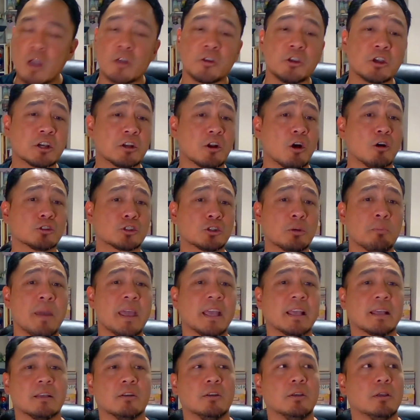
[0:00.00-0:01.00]
You can also
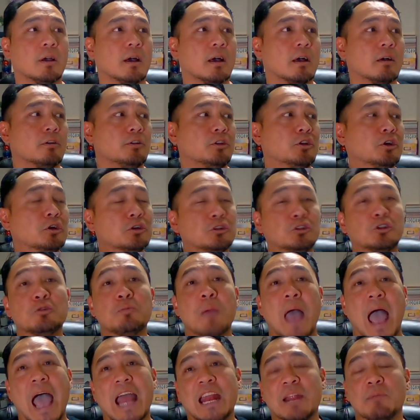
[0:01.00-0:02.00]
make
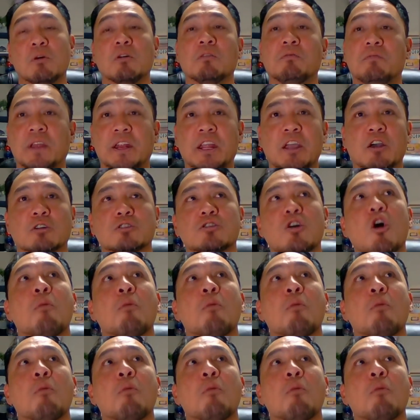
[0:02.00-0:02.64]
YouTube animal videos.